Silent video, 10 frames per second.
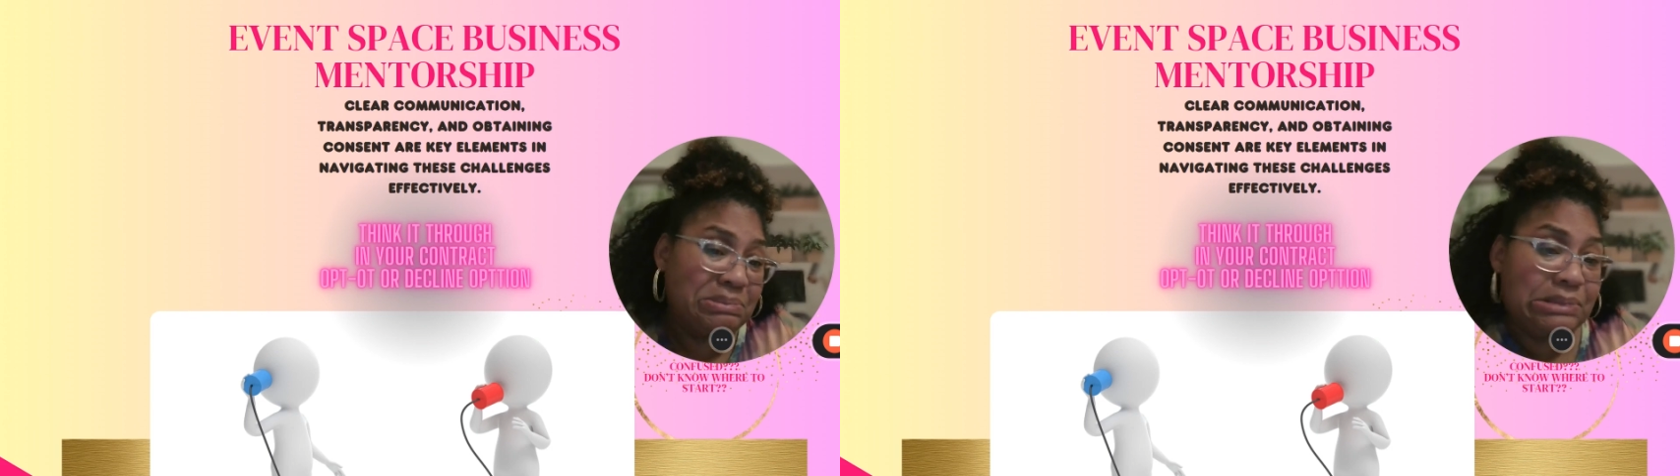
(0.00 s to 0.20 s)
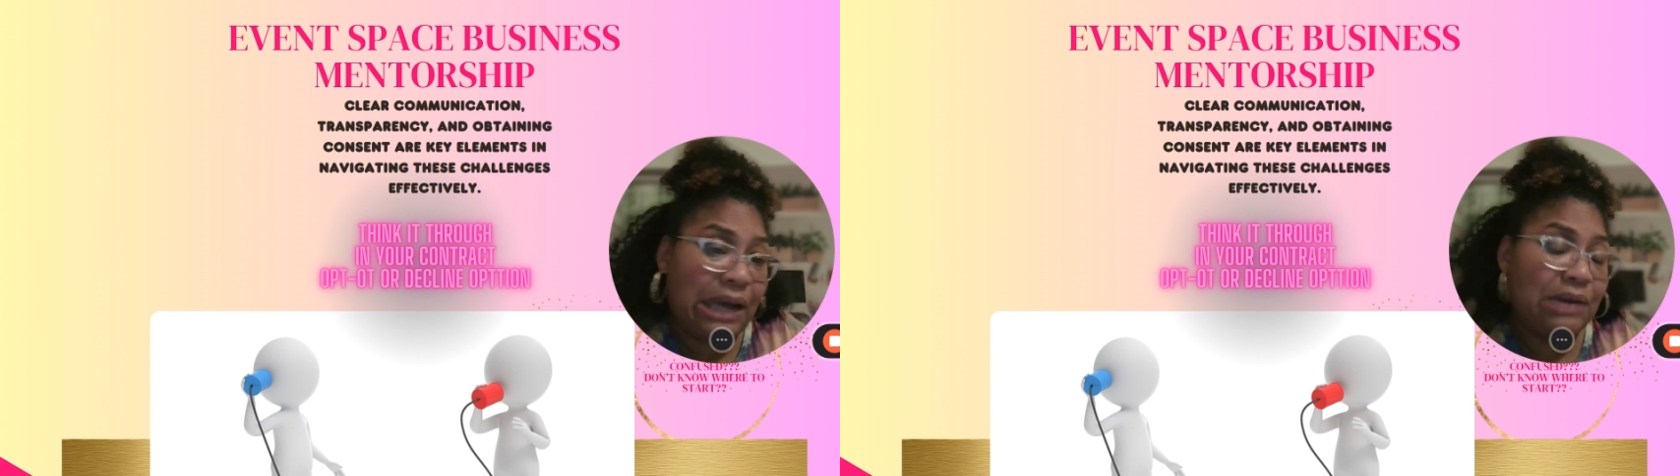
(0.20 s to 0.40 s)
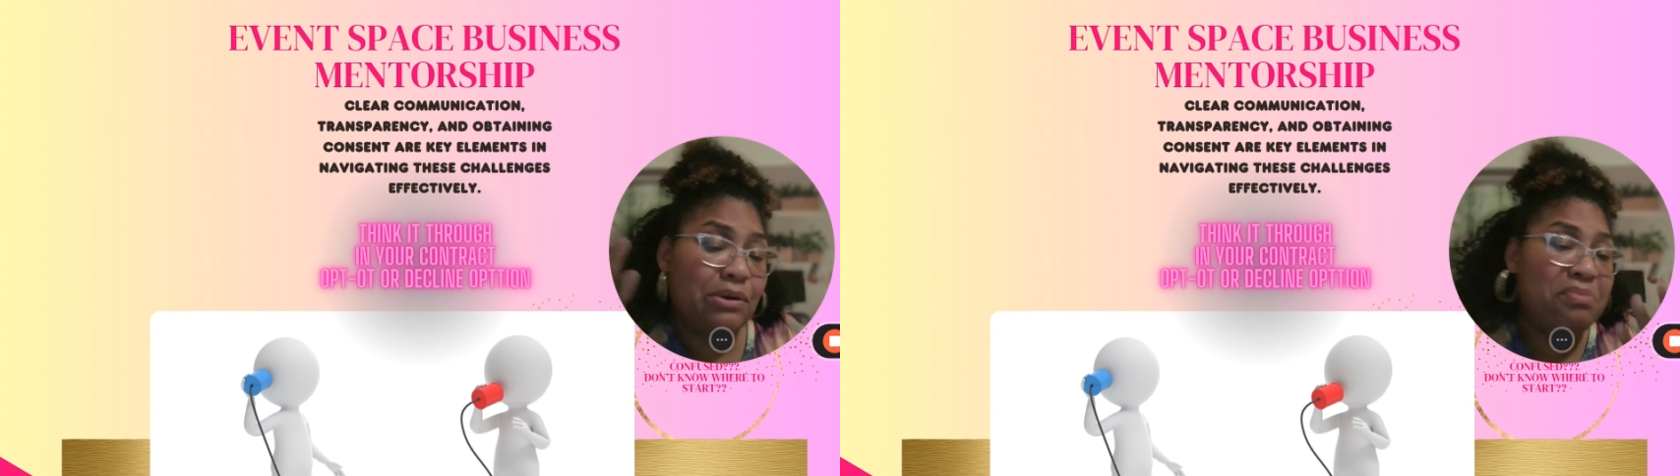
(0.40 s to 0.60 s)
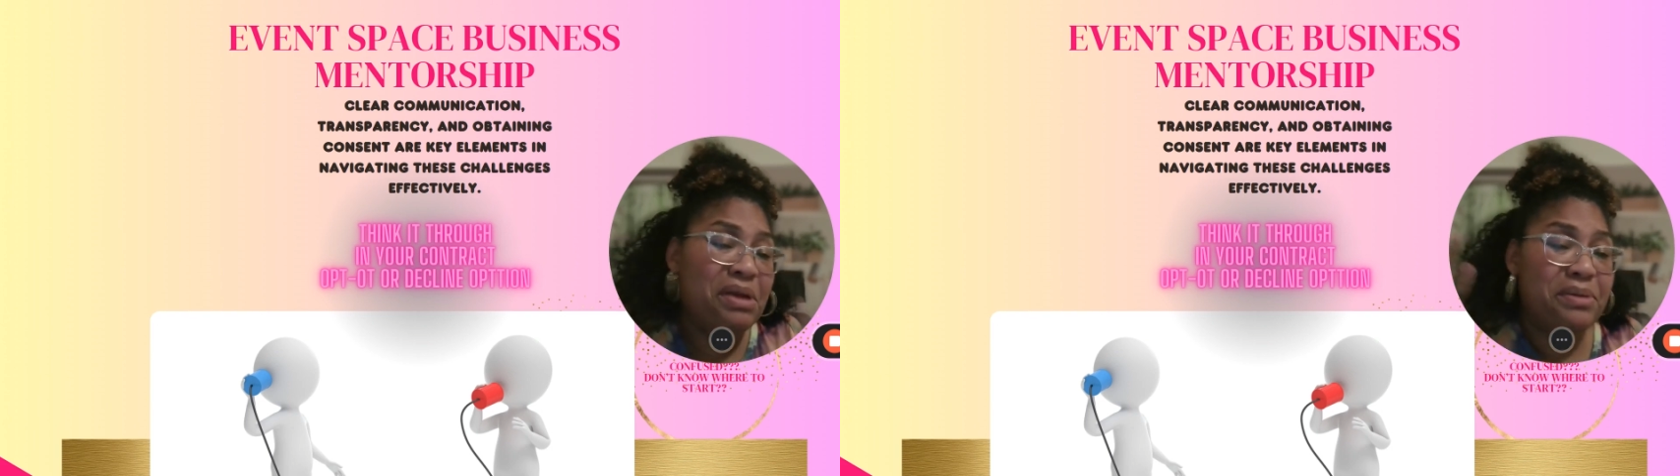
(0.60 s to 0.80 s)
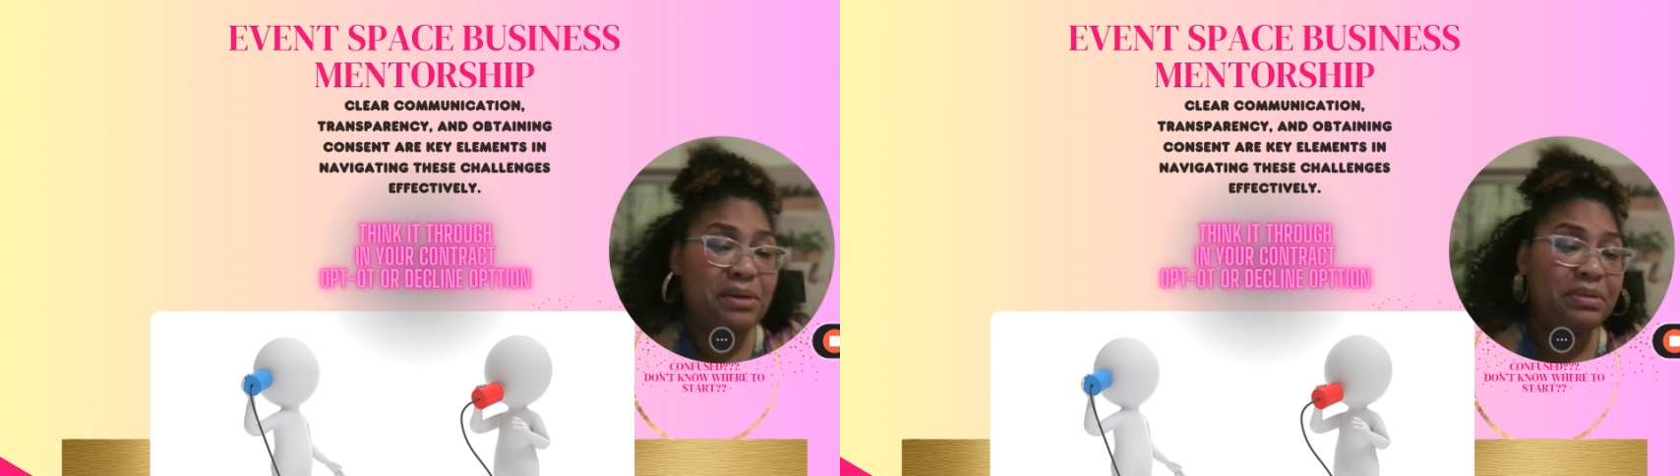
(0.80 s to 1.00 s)
I don't know,
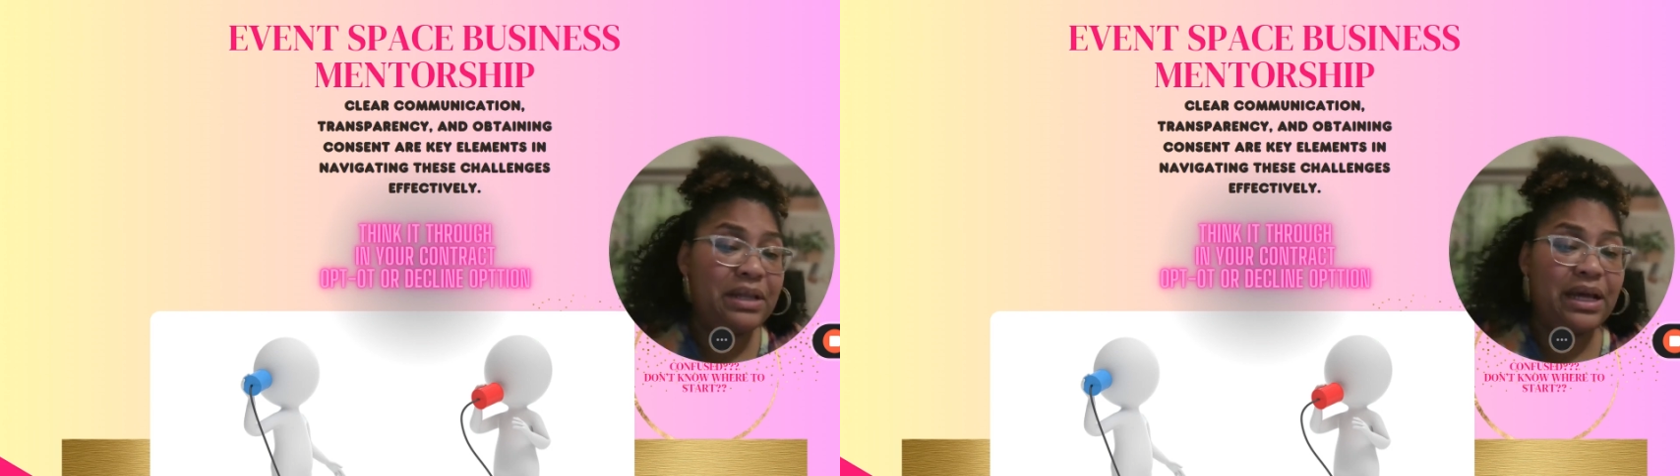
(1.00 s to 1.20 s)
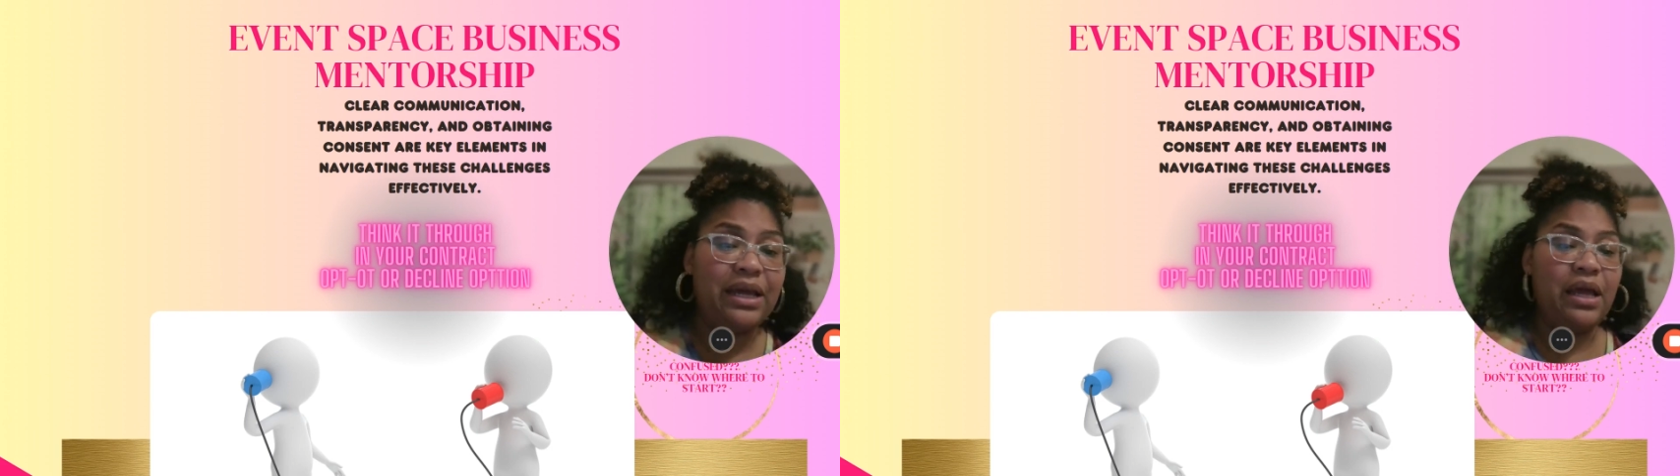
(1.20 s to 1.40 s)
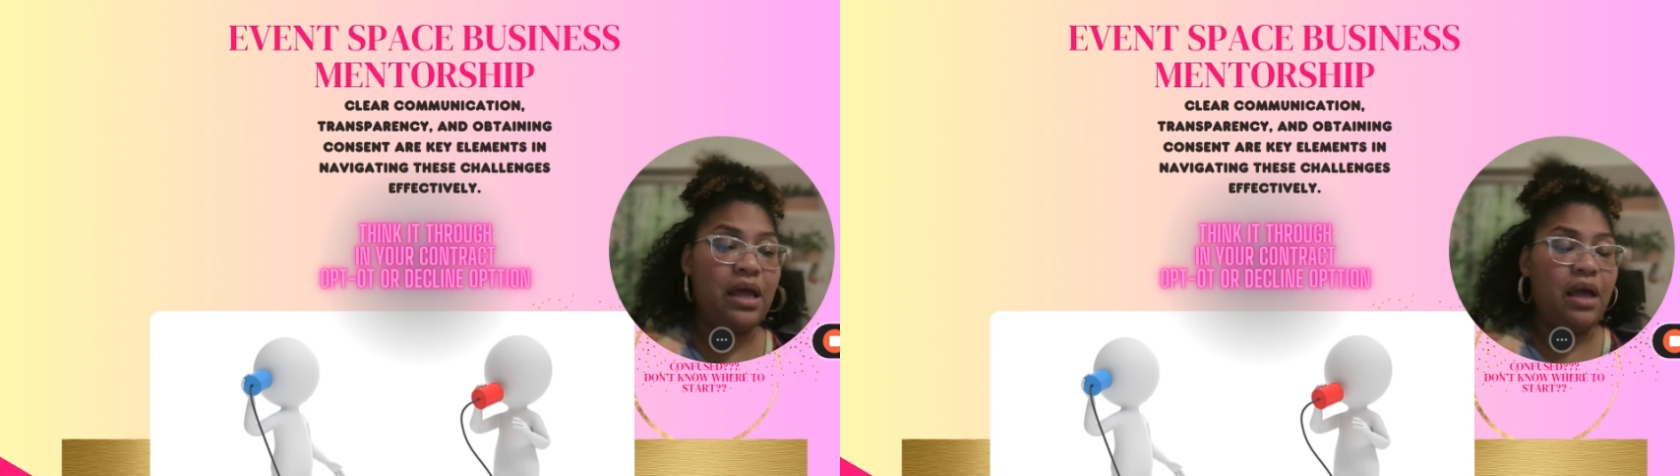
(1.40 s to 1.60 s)
maybe a play.